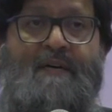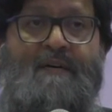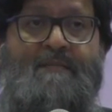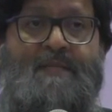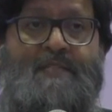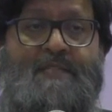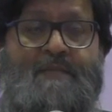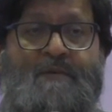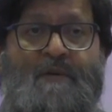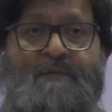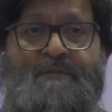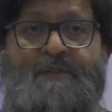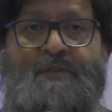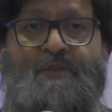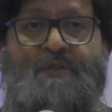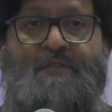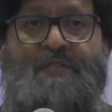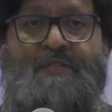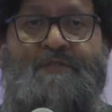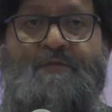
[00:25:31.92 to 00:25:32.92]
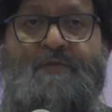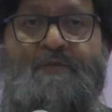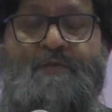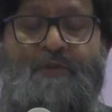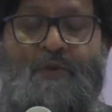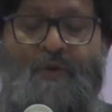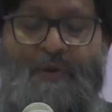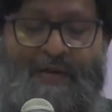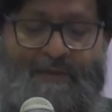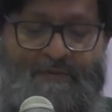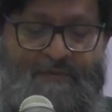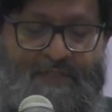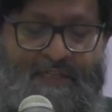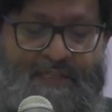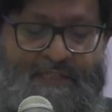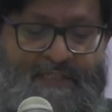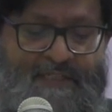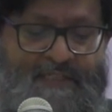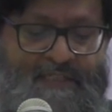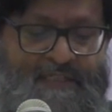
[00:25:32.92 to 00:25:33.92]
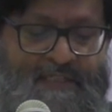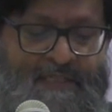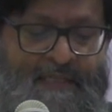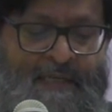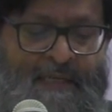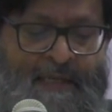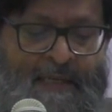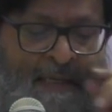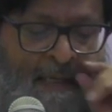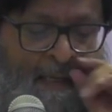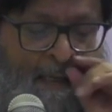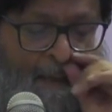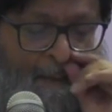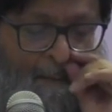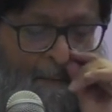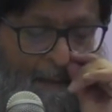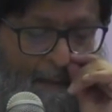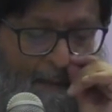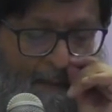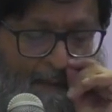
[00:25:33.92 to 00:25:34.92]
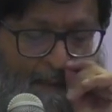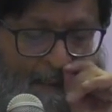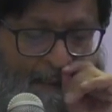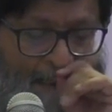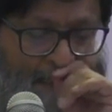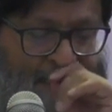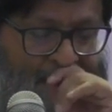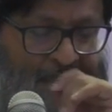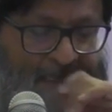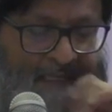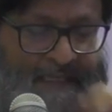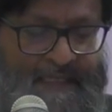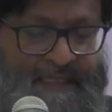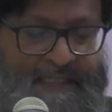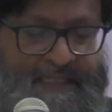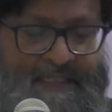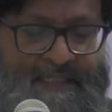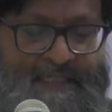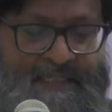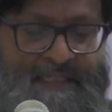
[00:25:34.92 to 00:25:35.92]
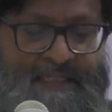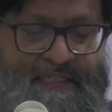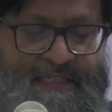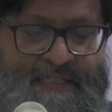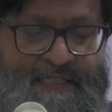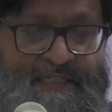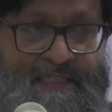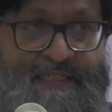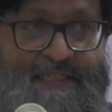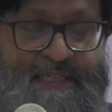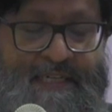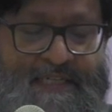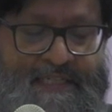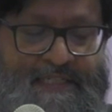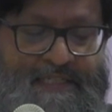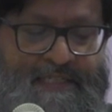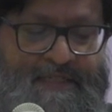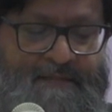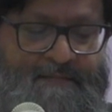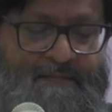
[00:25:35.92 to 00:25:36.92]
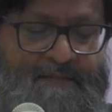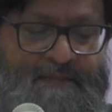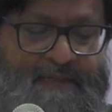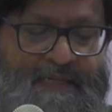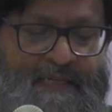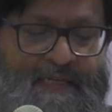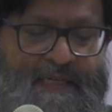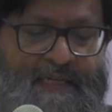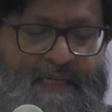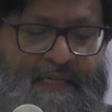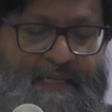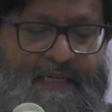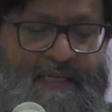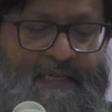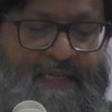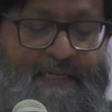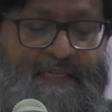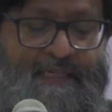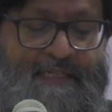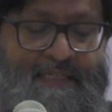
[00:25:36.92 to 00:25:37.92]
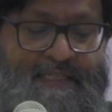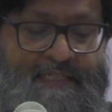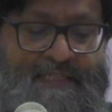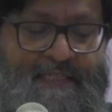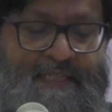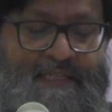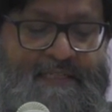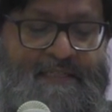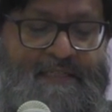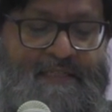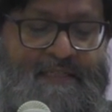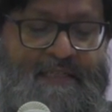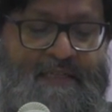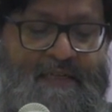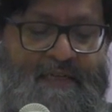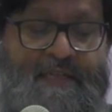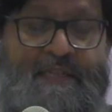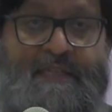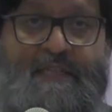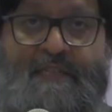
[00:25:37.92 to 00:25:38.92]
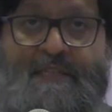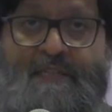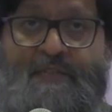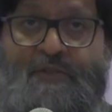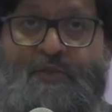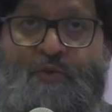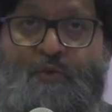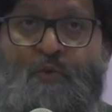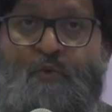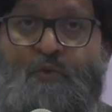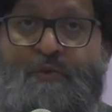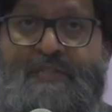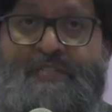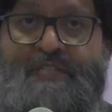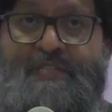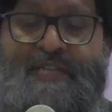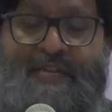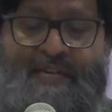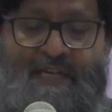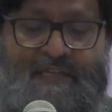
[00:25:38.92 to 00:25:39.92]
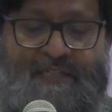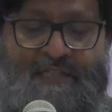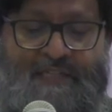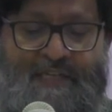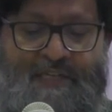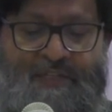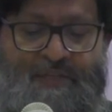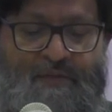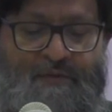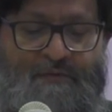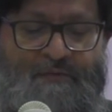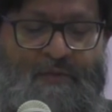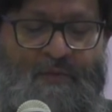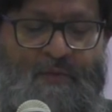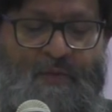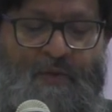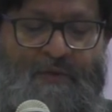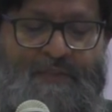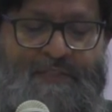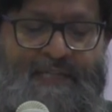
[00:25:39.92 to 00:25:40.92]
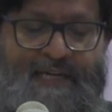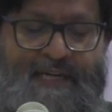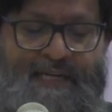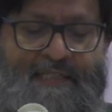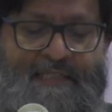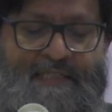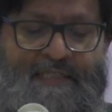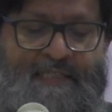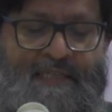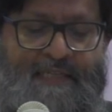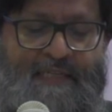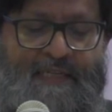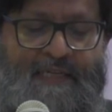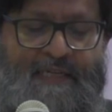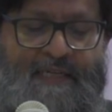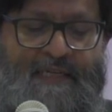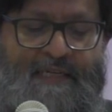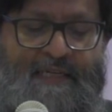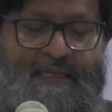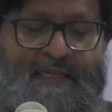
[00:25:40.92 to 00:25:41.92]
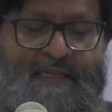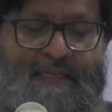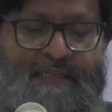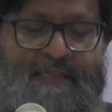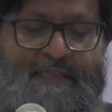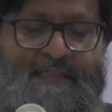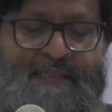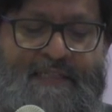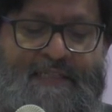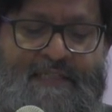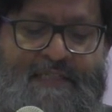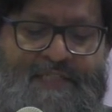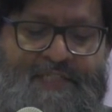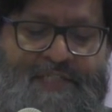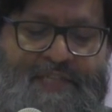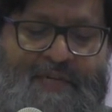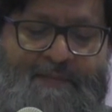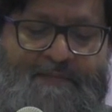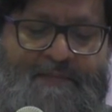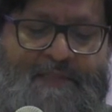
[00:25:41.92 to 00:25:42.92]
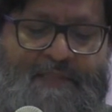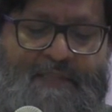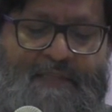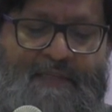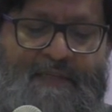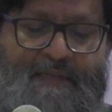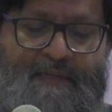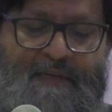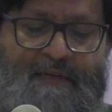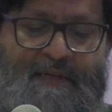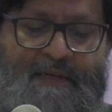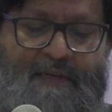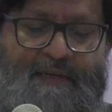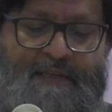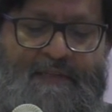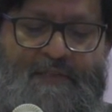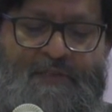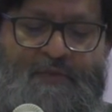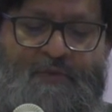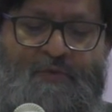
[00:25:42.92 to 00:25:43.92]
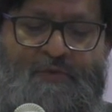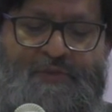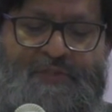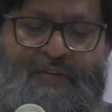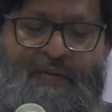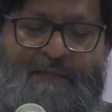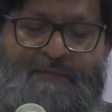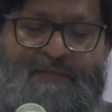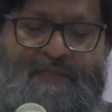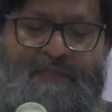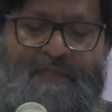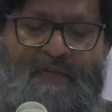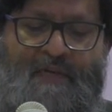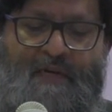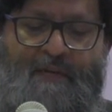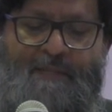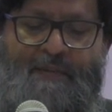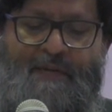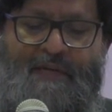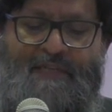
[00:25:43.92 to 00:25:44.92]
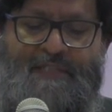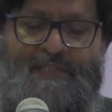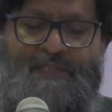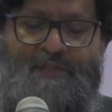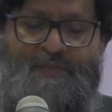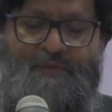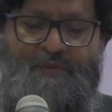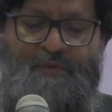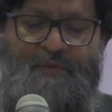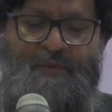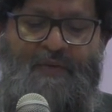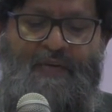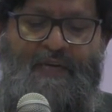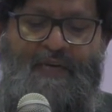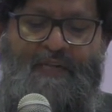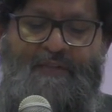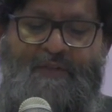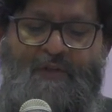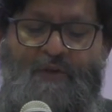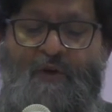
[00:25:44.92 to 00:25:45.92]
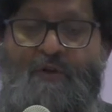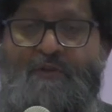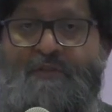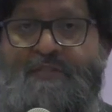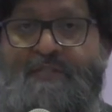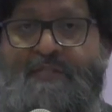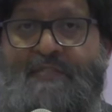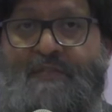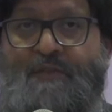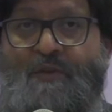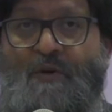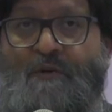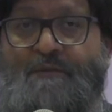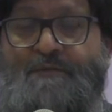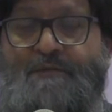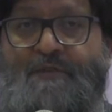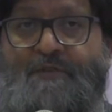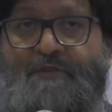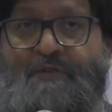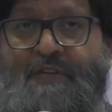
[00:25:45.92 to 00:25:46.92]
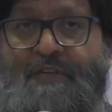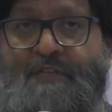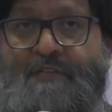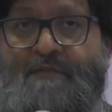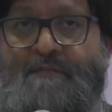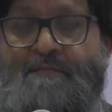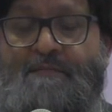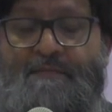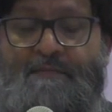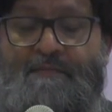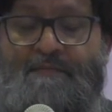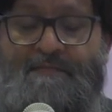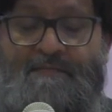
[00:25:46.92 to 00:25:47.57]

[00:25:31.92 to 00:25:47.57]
Mr. Moffat uses for the no outsiders. In it, he says, it says, in the schools section of the Equality Act, nothing in this chapter, the schools chapter, applies to the content of the curriculum.